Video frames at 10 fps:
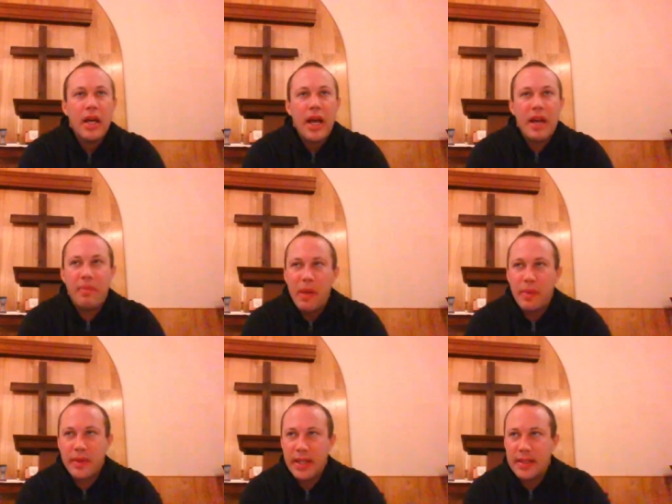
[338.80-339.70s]
And if
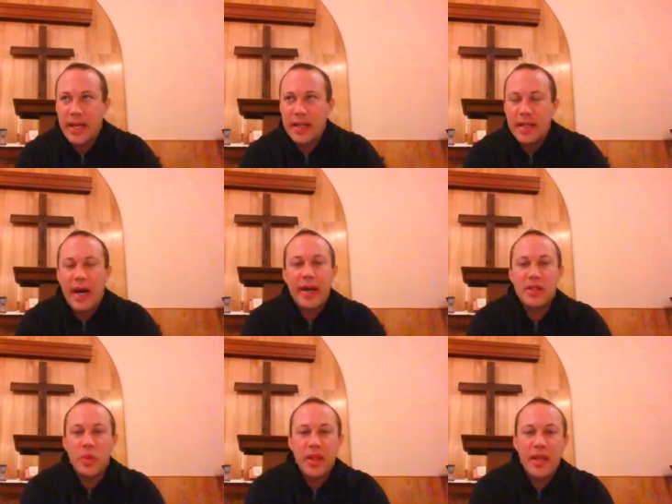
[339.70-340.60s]
people think that God
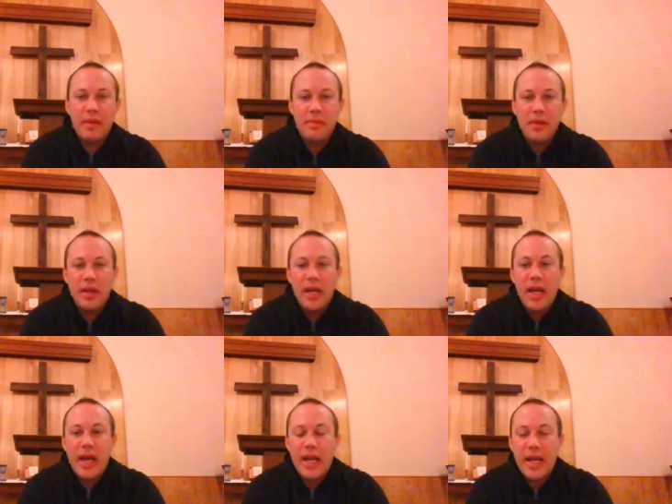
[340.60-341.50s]
is with him
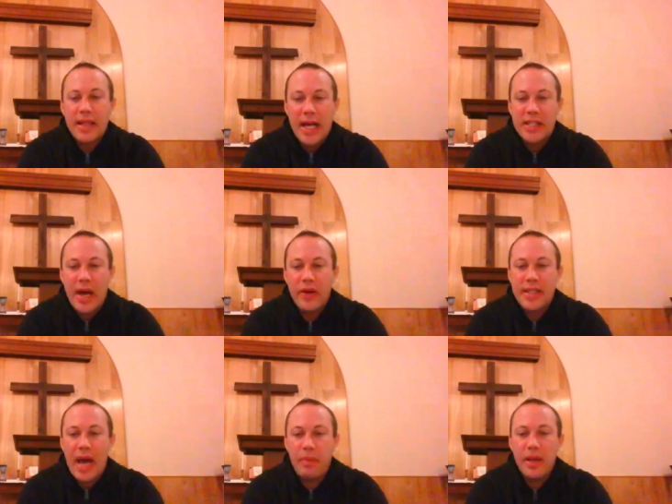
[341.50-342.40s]
and, and, that's how
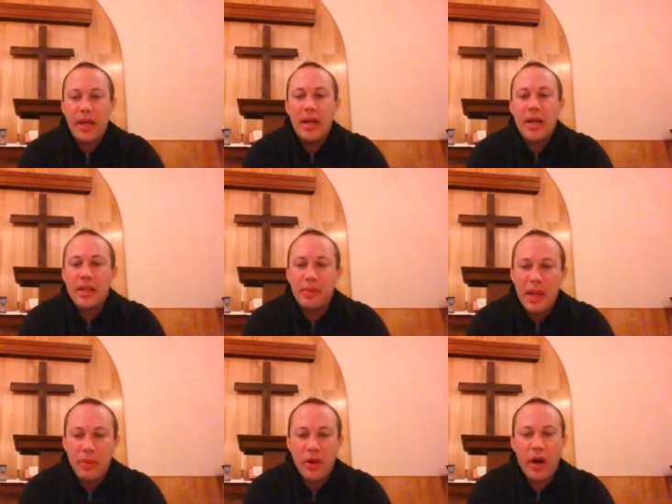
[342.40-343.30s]
it's happening, the
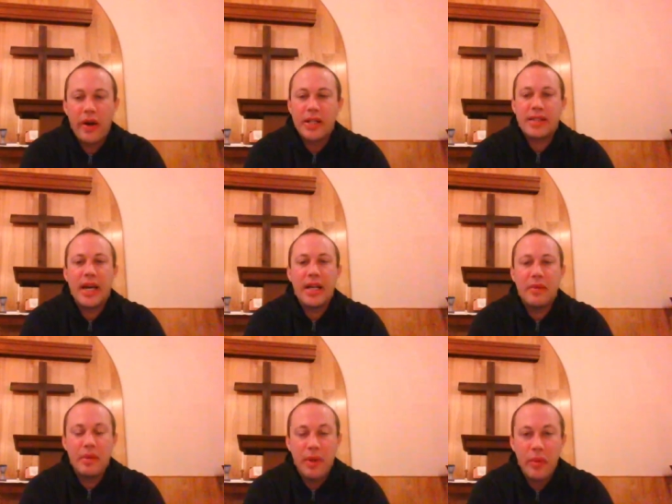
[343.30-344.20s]
people are
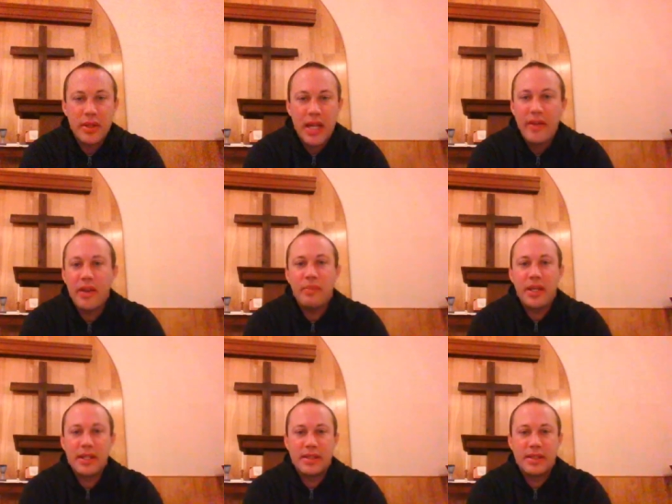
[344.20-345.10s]
excited to be with David
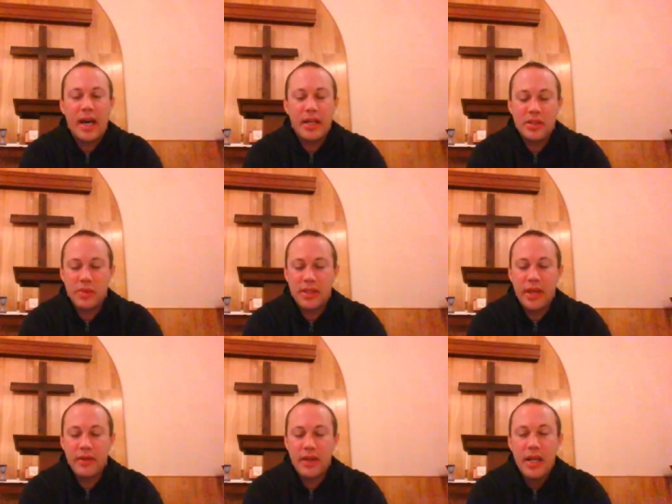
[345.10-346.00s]
because God is with
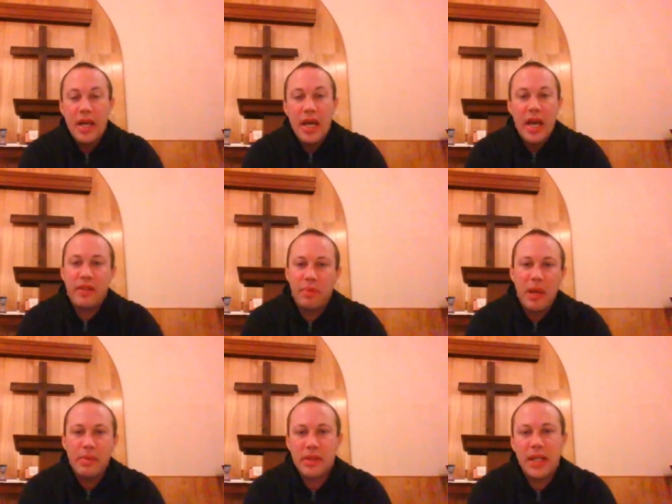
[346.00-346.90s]
David. If the
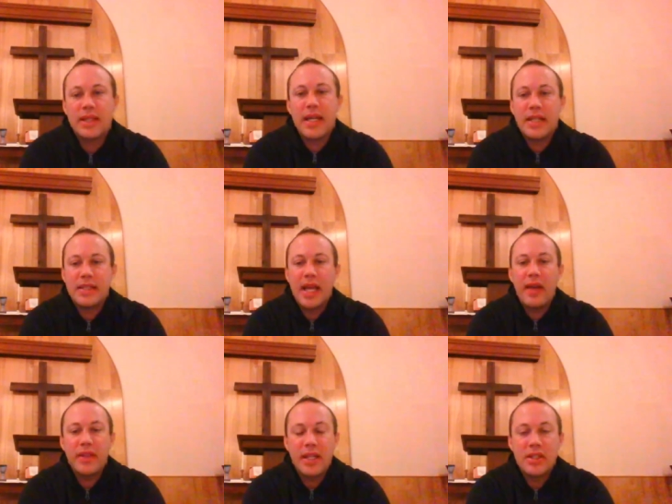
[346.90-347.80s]
people think that it's
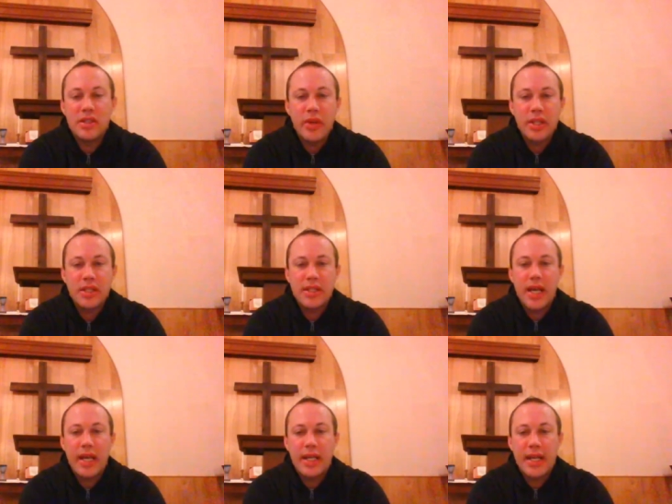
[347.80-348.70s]
David that's doing the
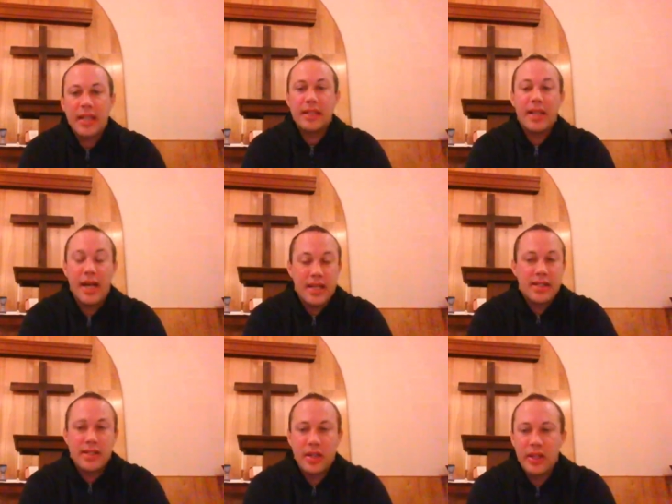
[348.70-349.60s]
slaying and not, not
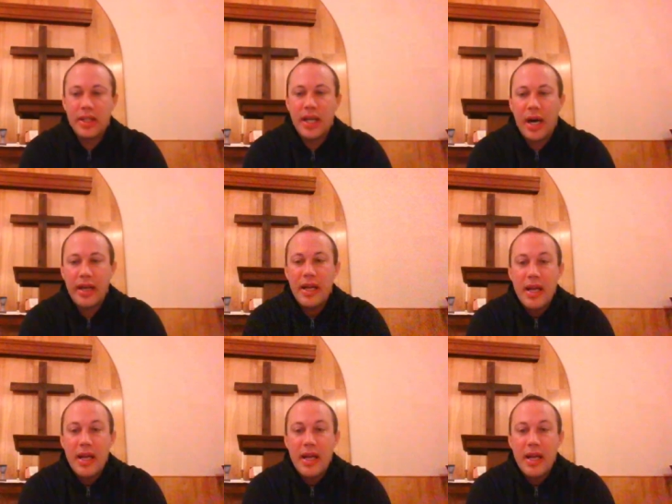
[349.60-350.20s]
necessarily God,